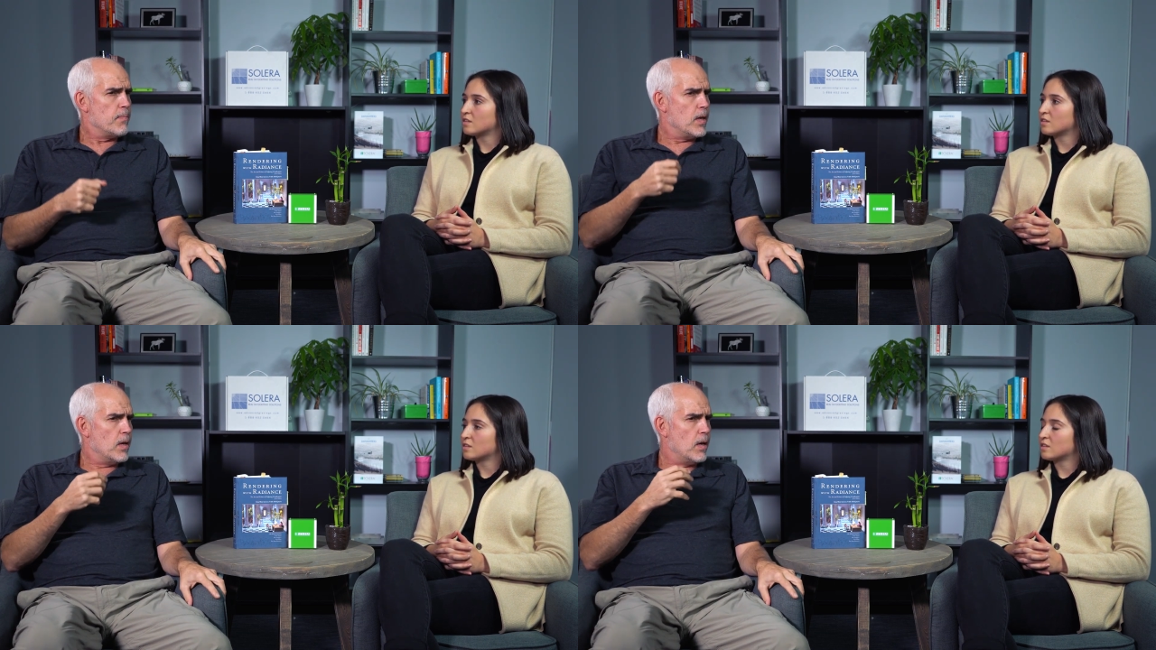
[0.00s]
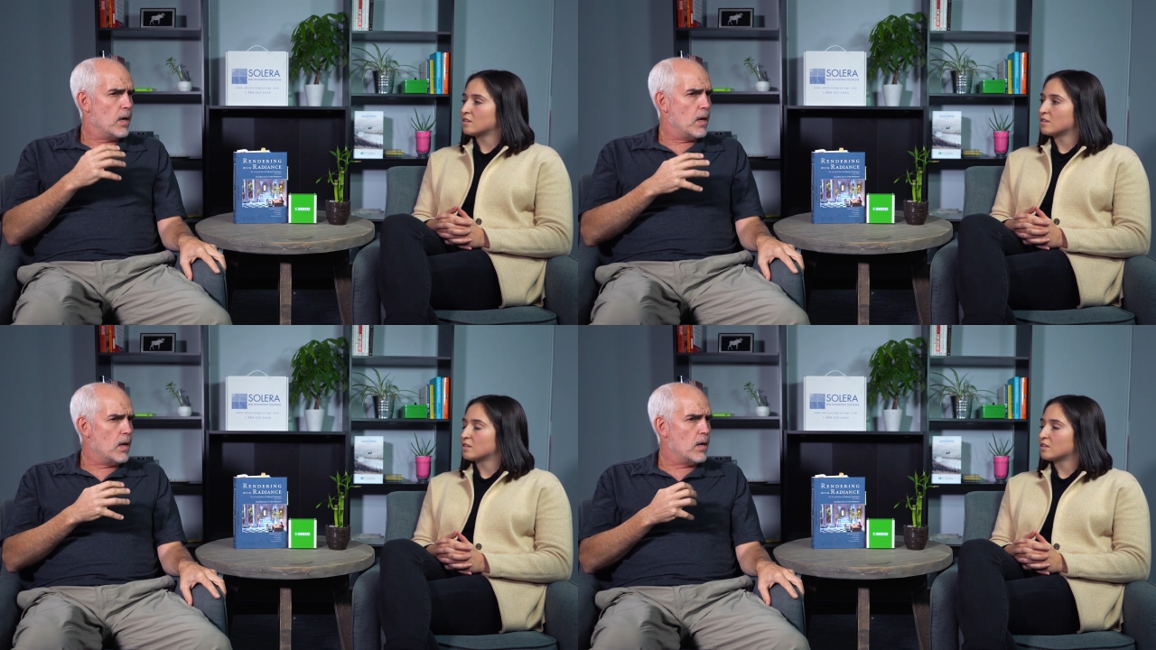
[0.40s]

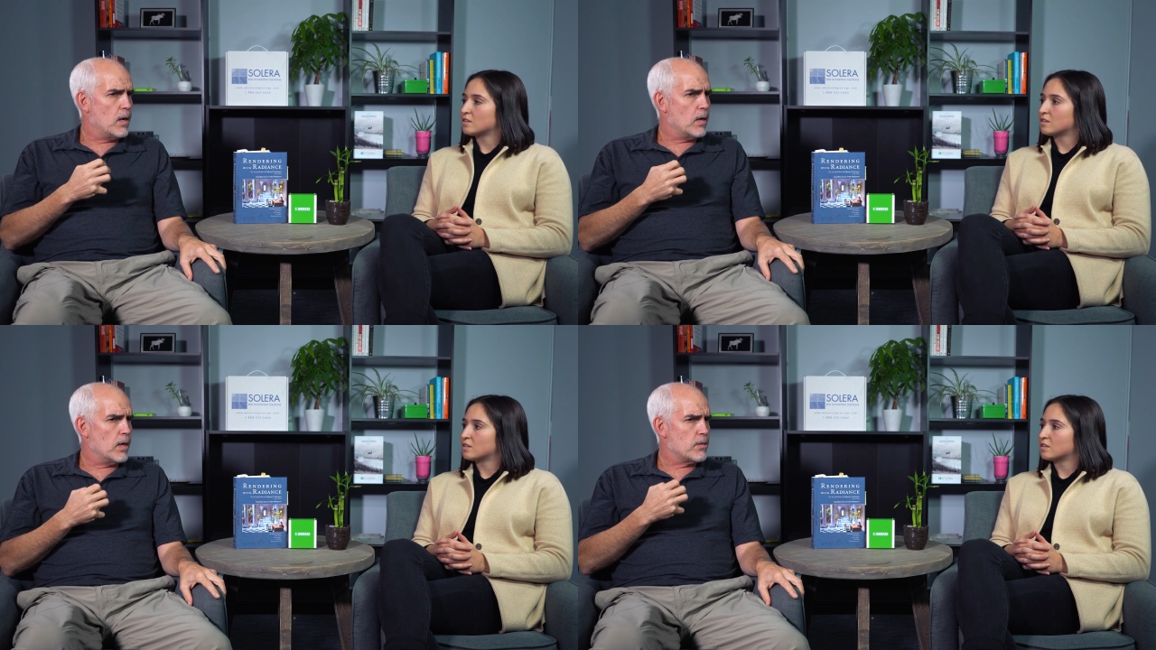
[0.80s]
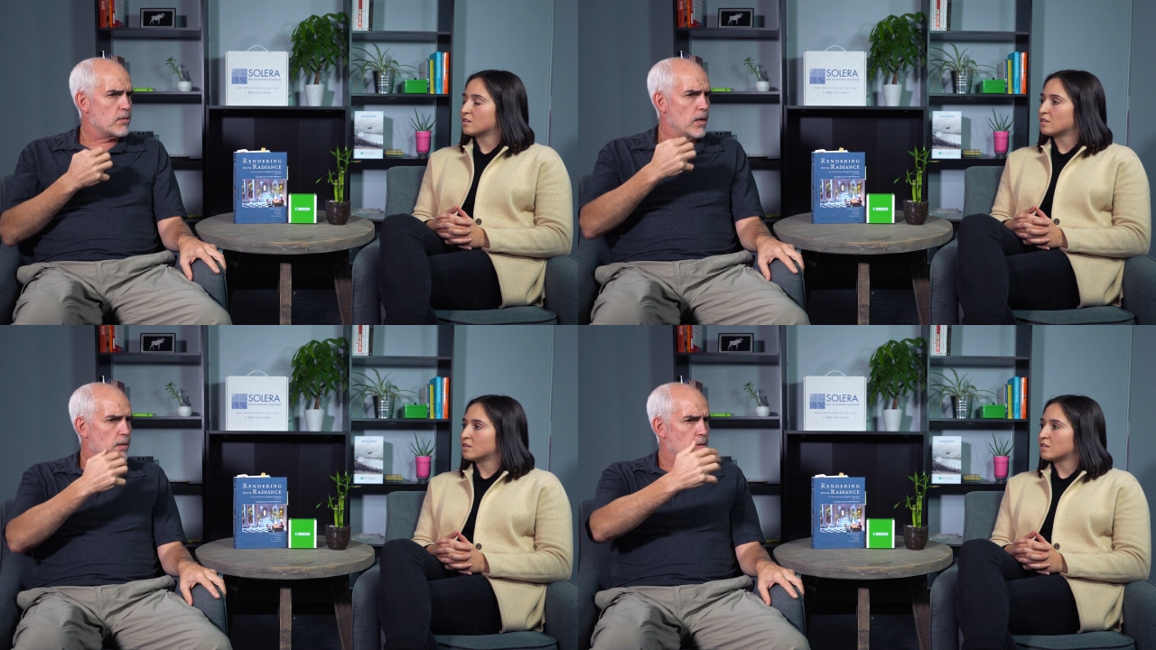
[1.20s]
Speaker 1: And I
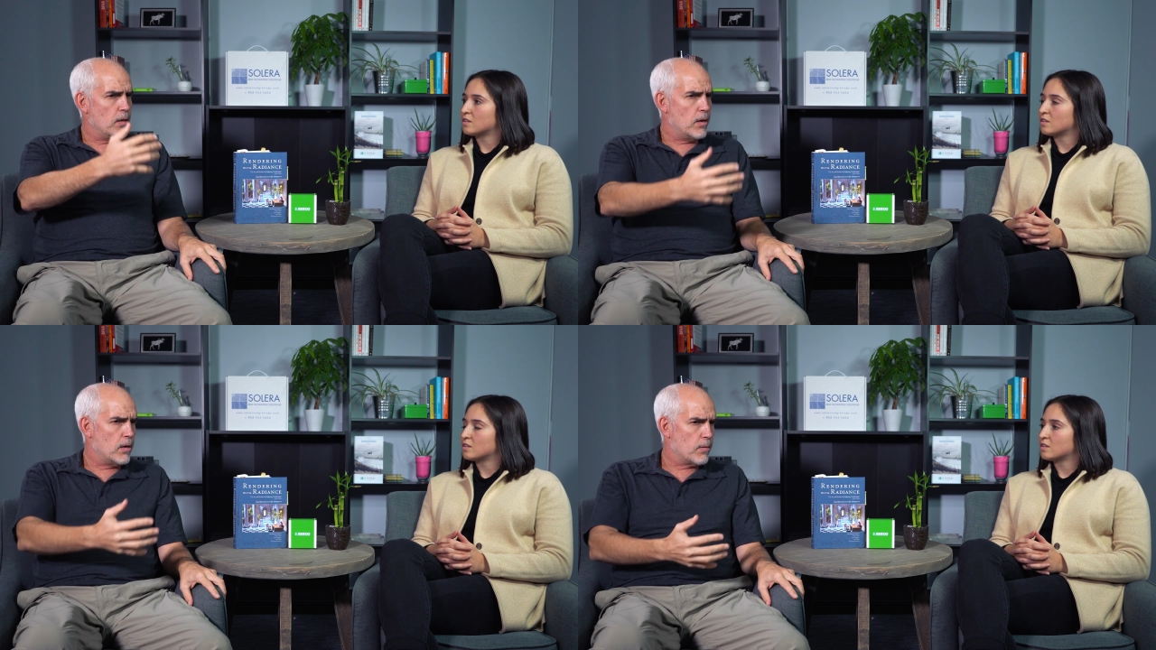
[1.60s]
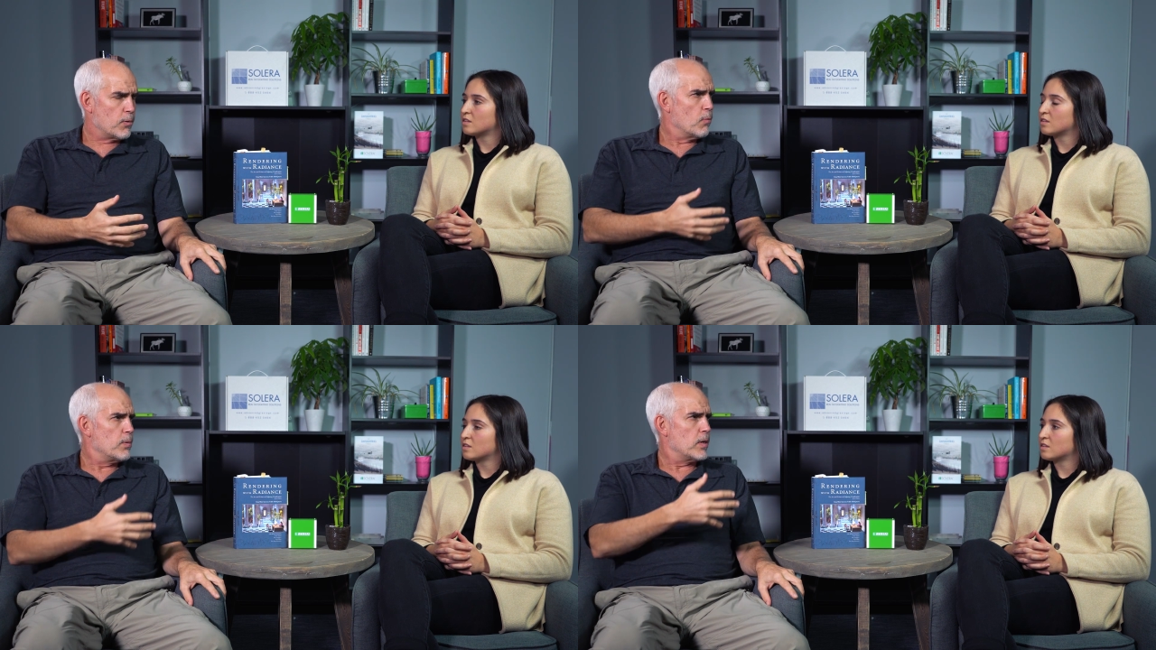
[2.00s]
send you in an
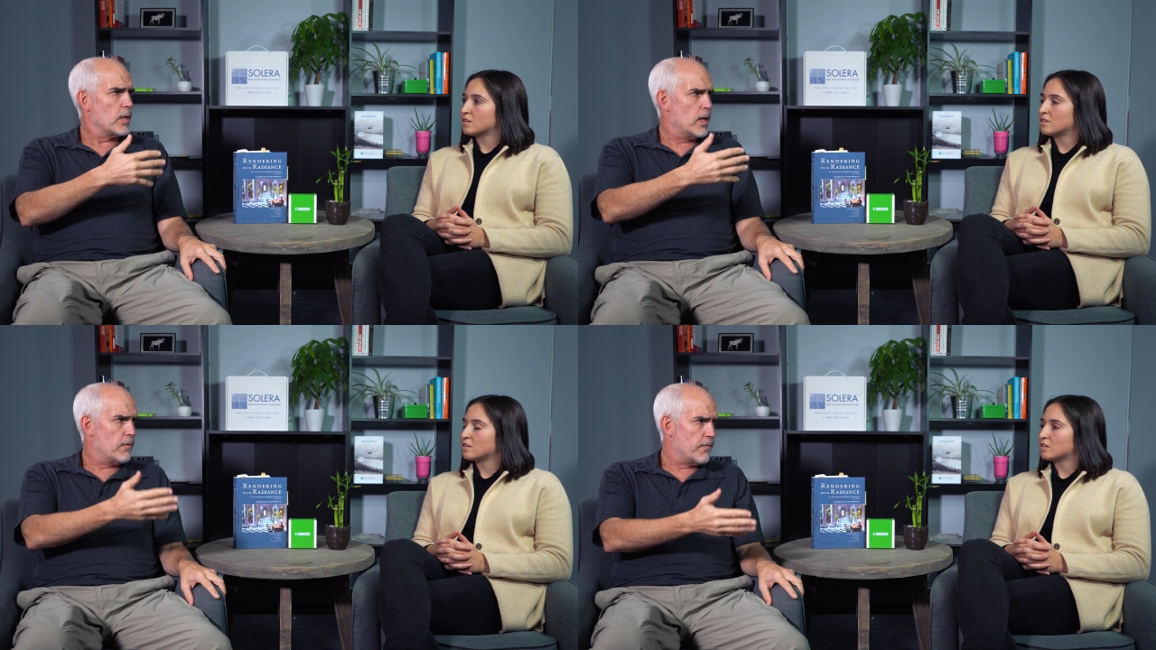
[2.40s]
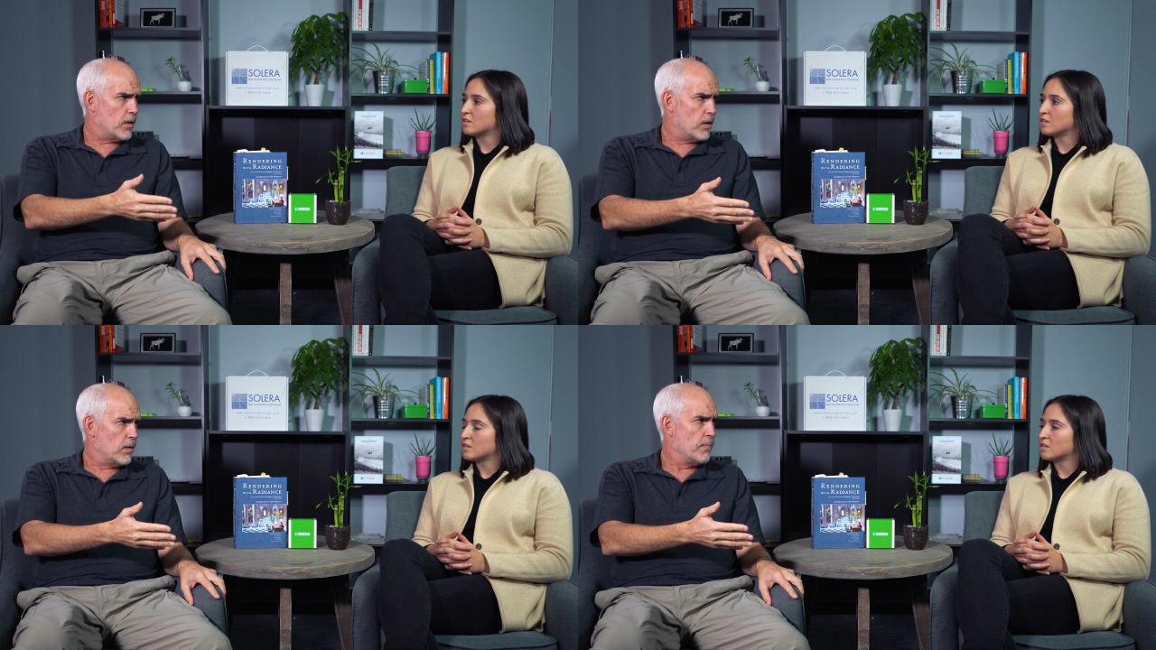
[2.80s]
appropriate CAD
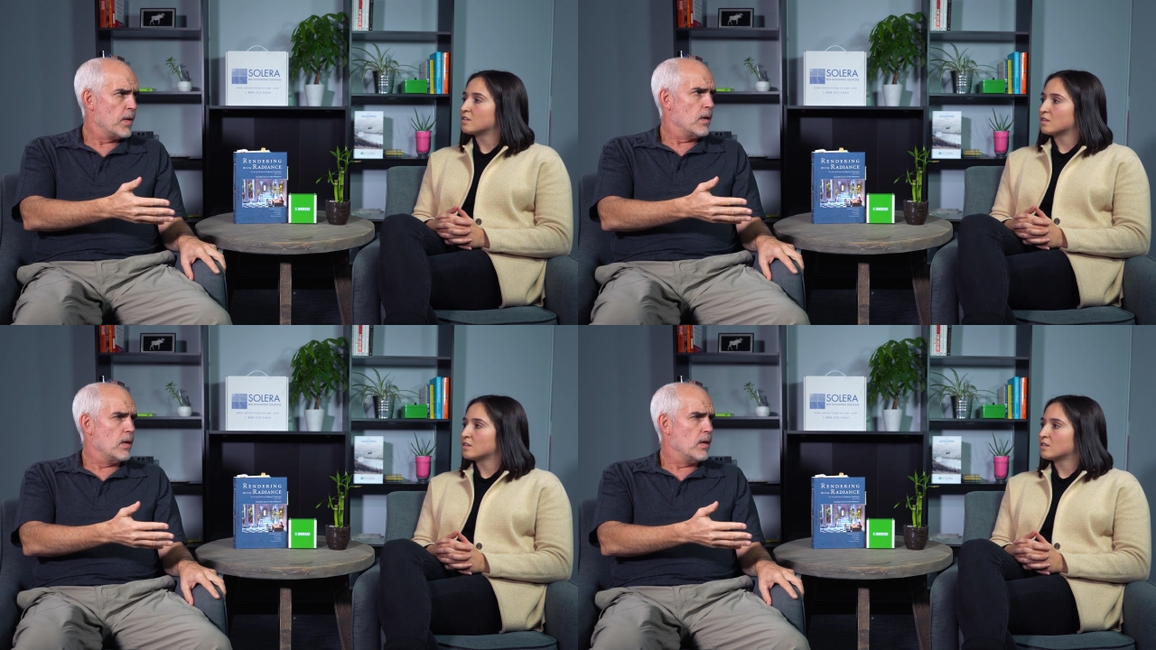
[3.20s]
file